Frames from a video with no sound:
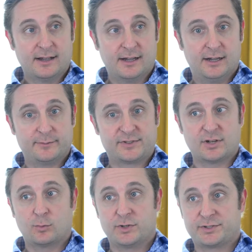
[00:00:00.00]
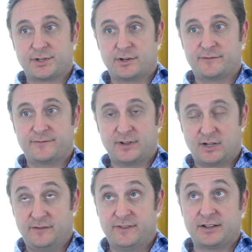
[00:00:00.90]
Um, so we'll serve
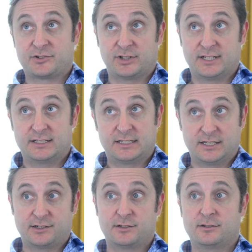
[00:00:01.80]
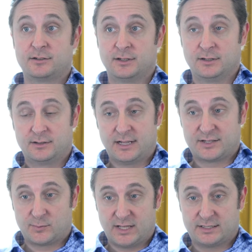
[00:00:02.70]
eventually dinner
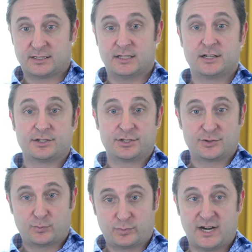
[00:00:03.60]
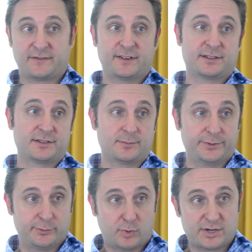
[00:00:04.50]
as well as lunch, breakfast. We'll
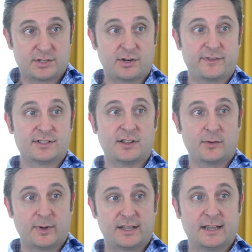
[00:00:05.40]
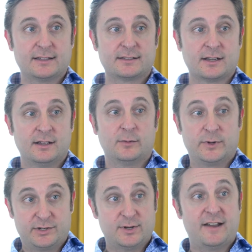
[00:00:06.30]
do brunch service on the weekends.
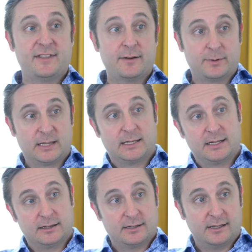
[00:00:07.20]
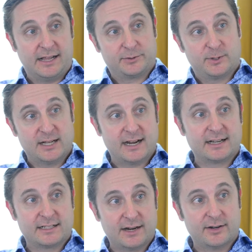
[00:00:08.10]
We do have that really neat little outdoor
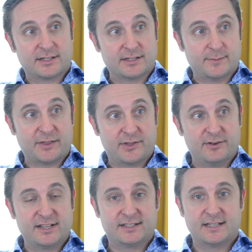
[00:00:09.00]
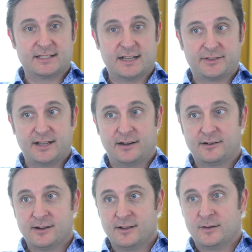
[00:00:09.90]
dining terrace. There's about yeah, 30 yeah. seats out
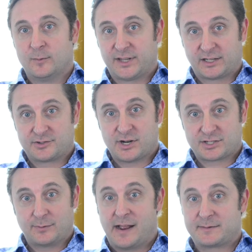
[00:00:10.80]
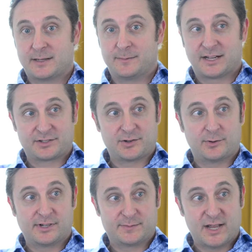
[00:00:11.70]
there. When the construction wraps up next
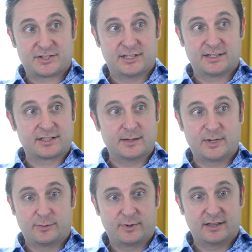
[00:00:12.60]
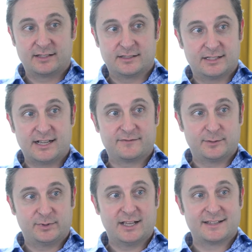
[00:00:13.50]
door, especially, it's going to be a really
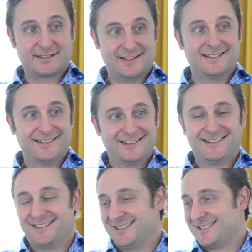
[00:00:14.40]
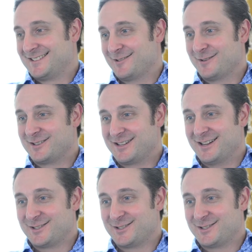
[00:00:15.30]
delightful place to, Won't that be great?